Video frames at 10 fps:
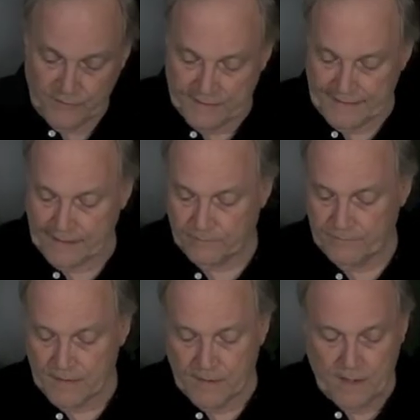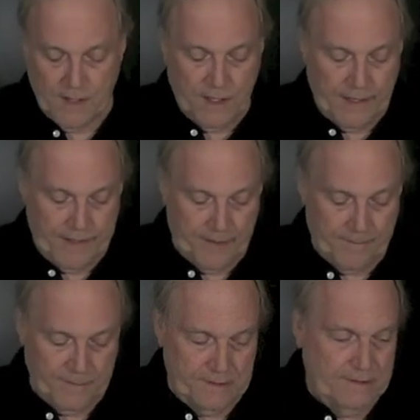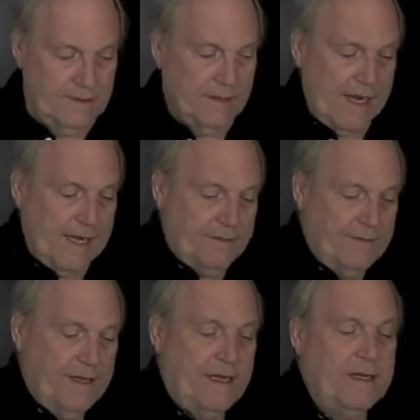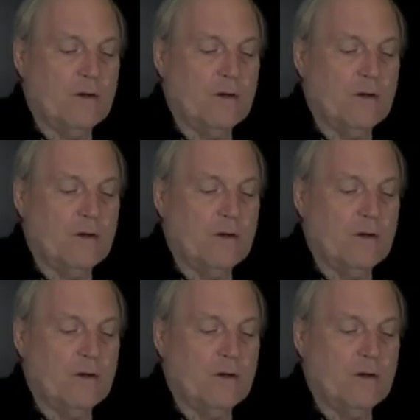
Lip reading: Now, at the